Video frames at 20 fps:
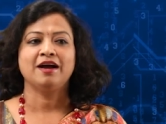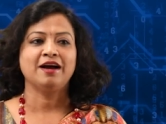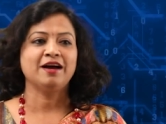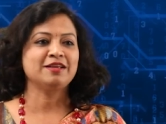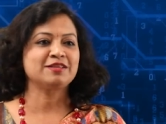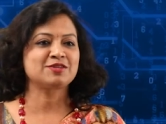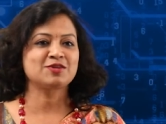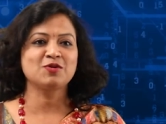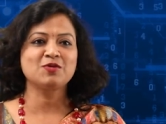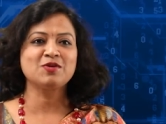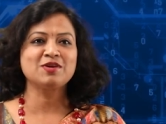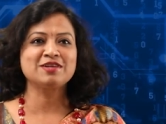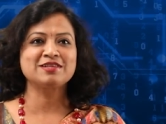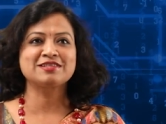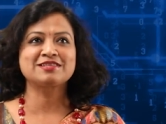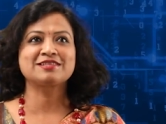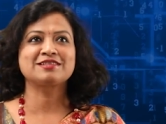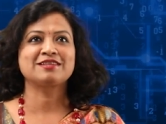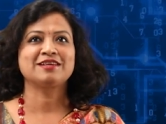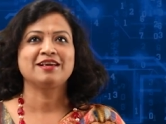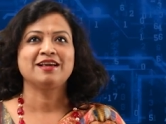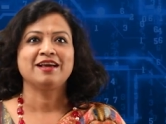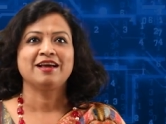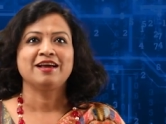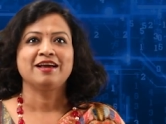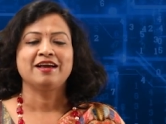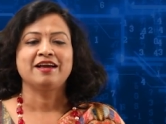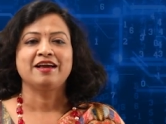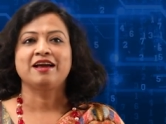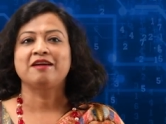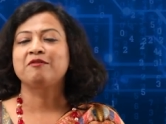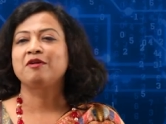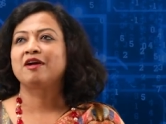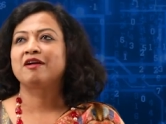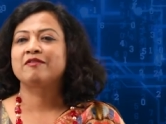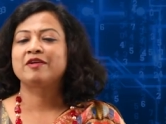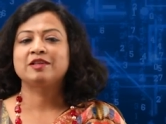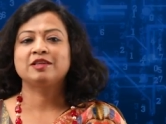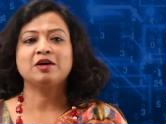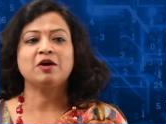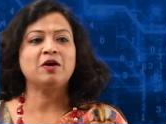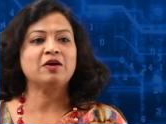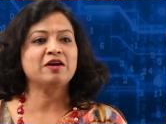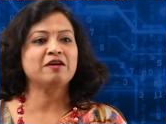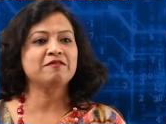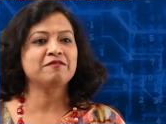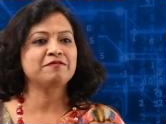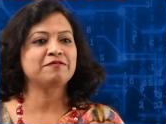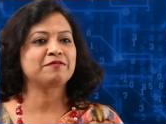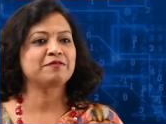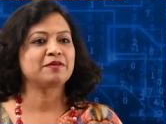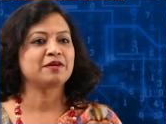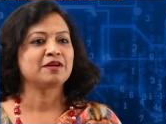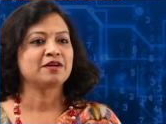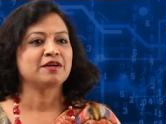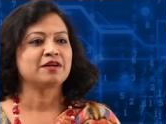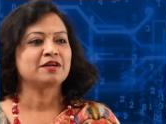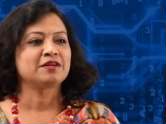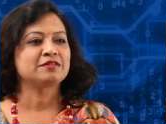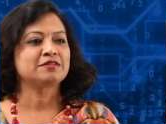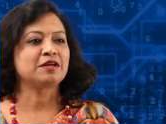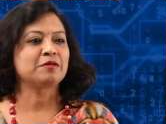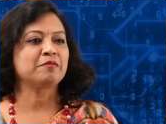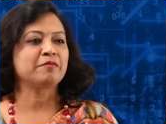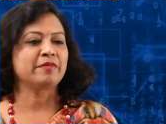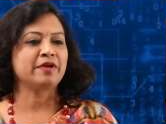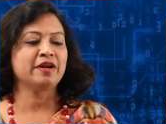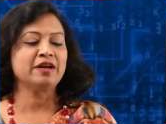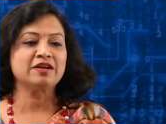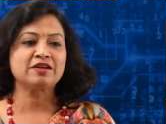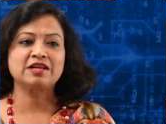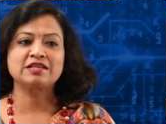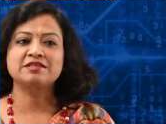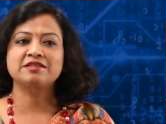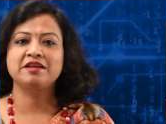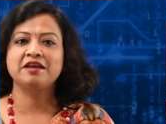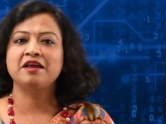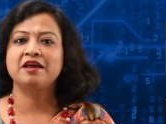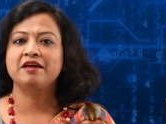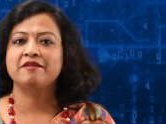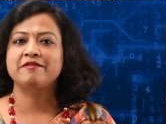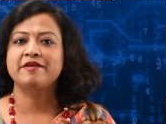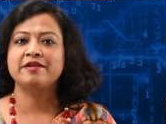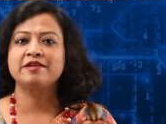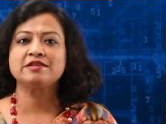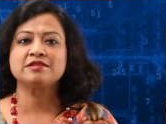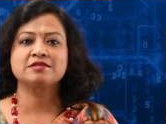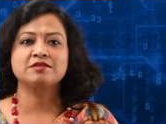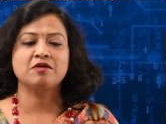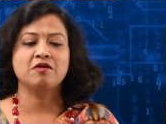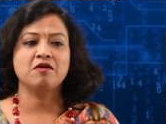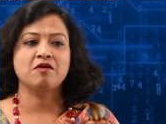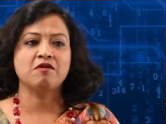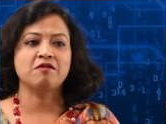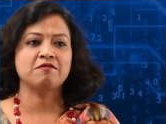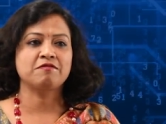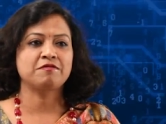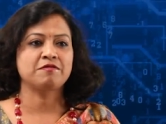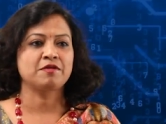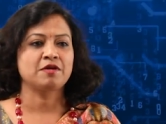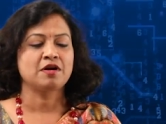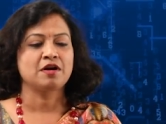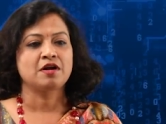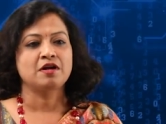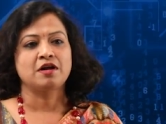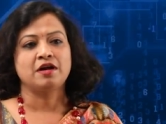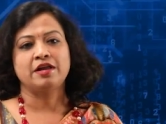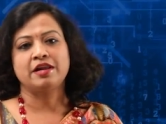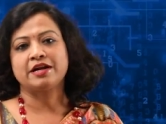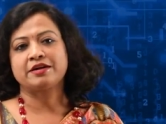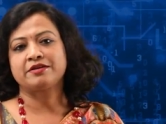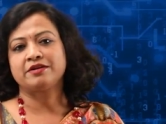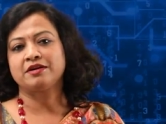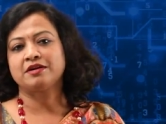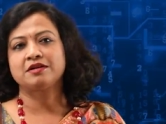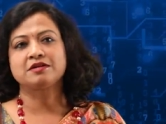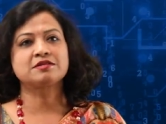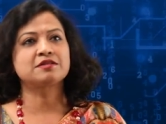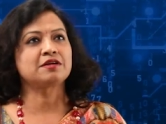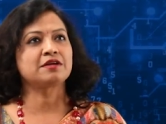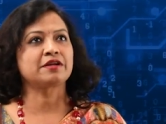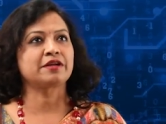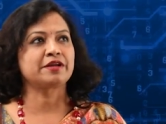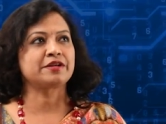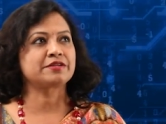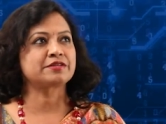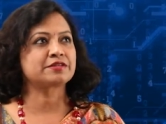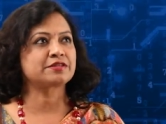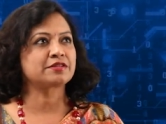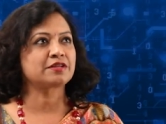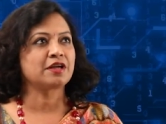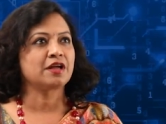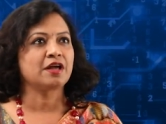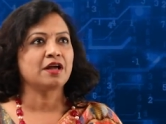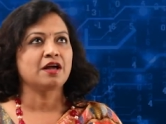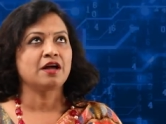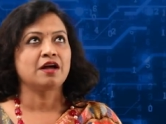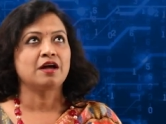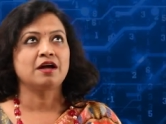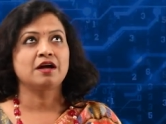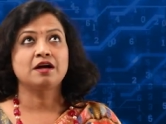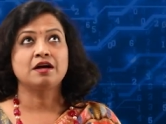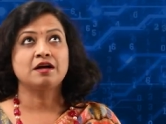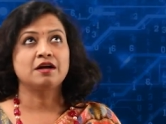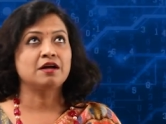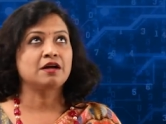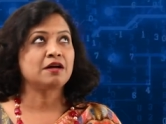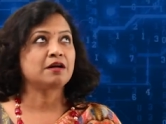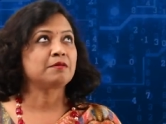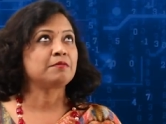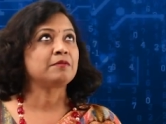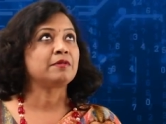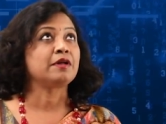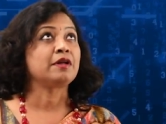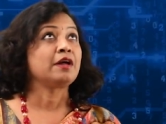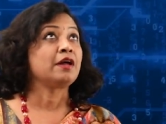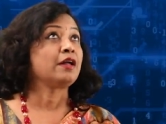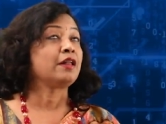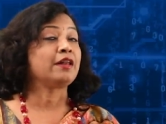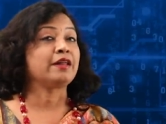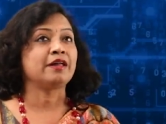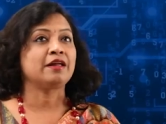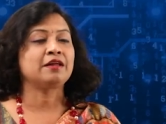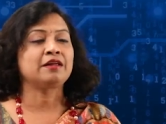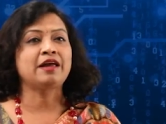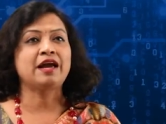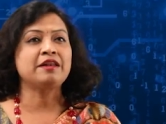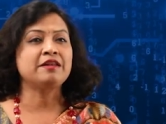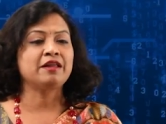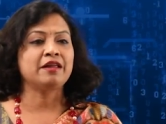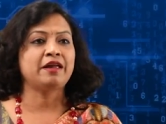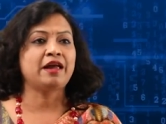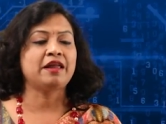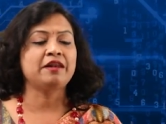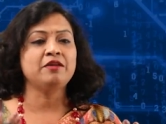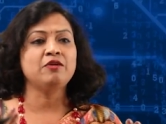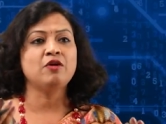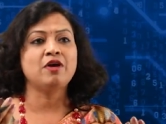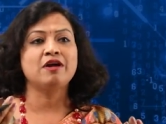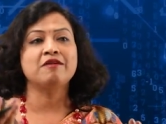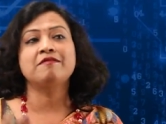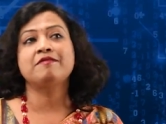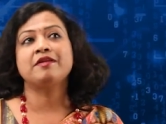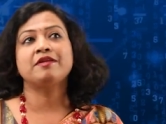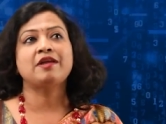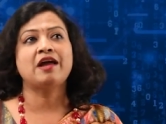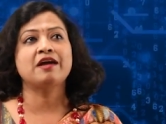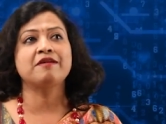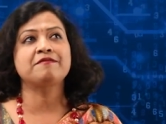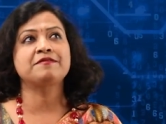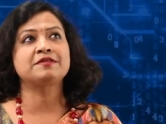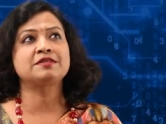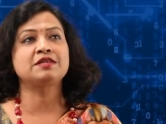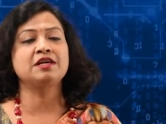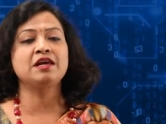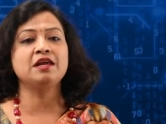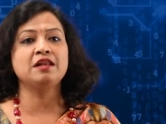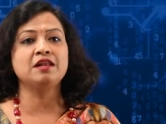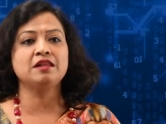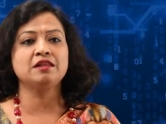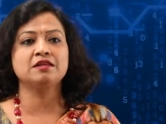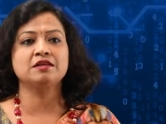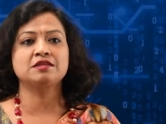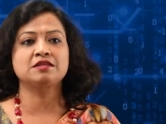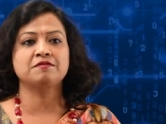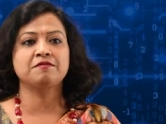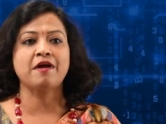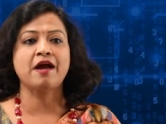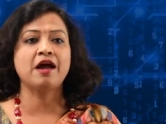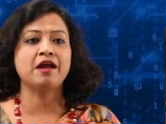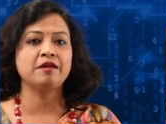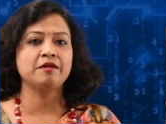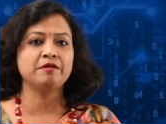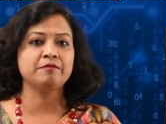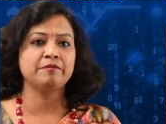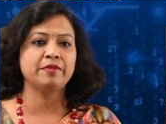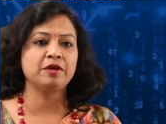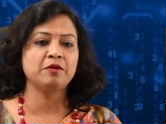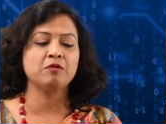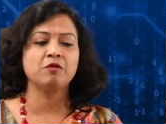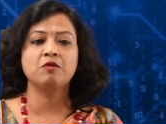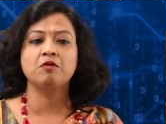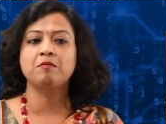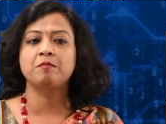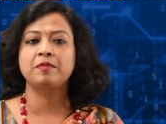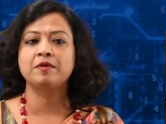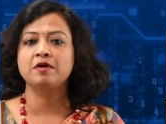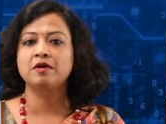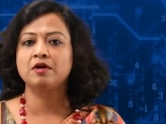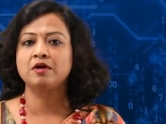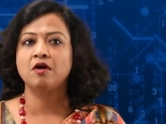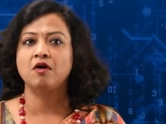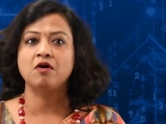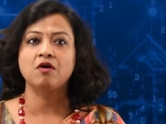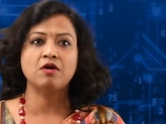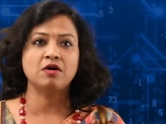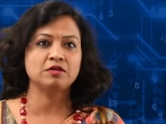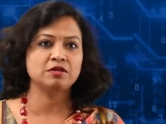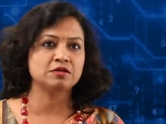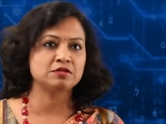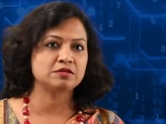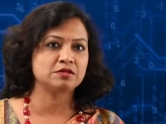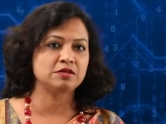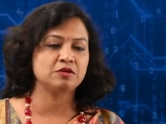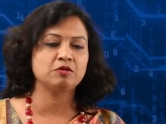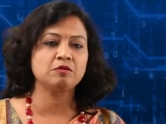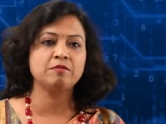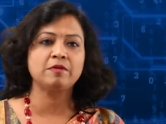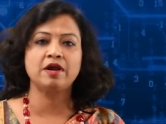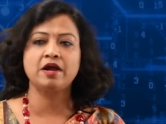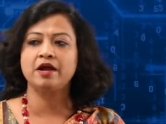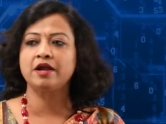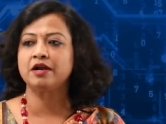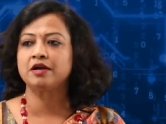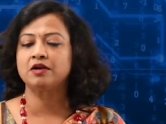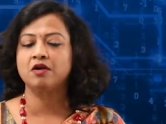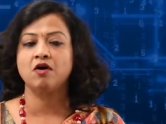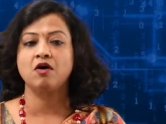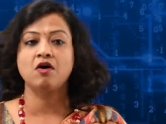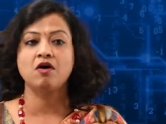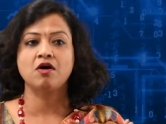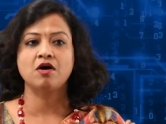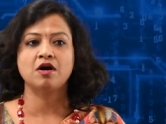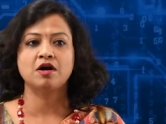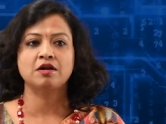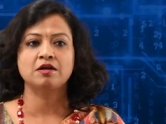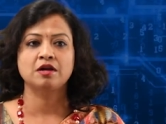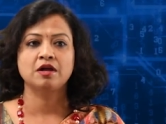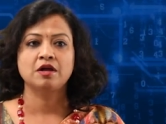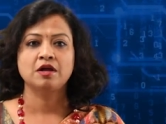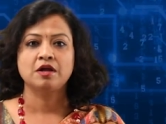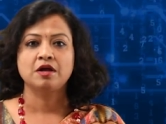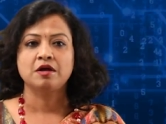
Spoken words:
Hi students, have you ever thought of some interesting events of electrical circuits? Can you ever have seen this fan being open, or this tube light or